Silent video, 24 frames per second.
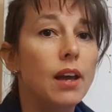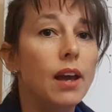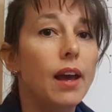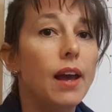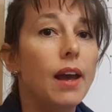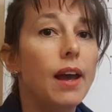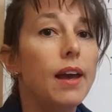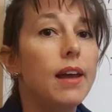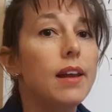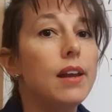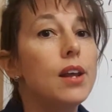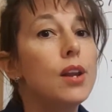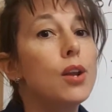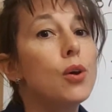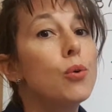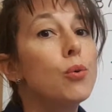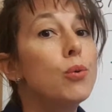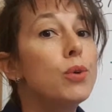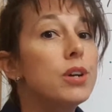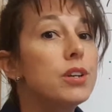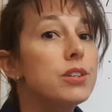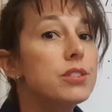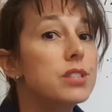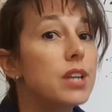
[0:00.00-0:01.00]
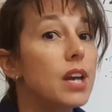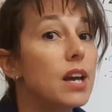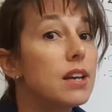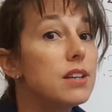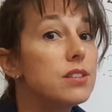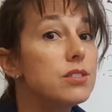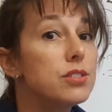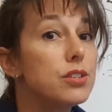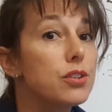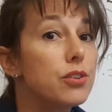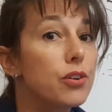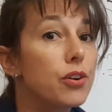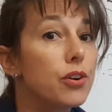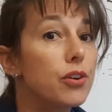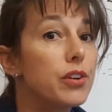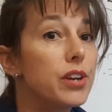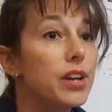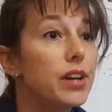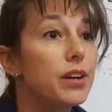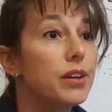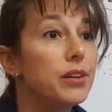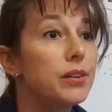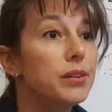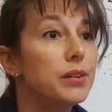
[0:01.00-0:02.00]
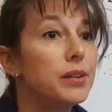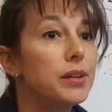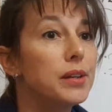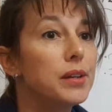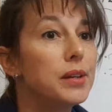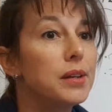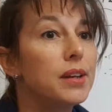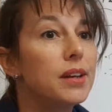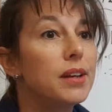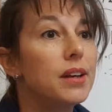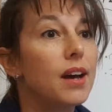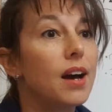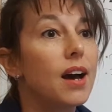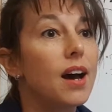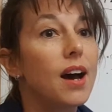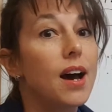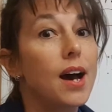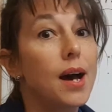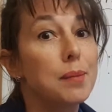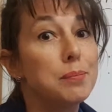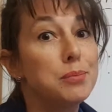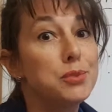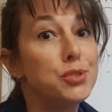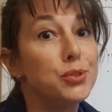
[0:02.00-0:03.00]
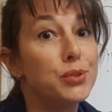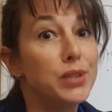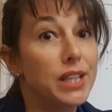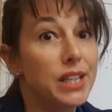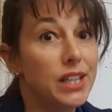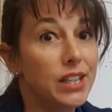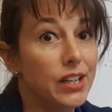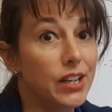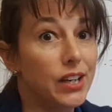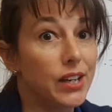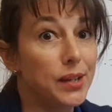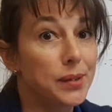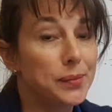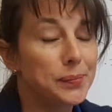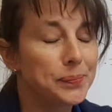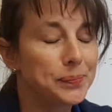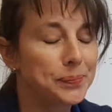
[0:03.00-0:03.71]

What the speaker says: and in a worst case scenario, up to a year.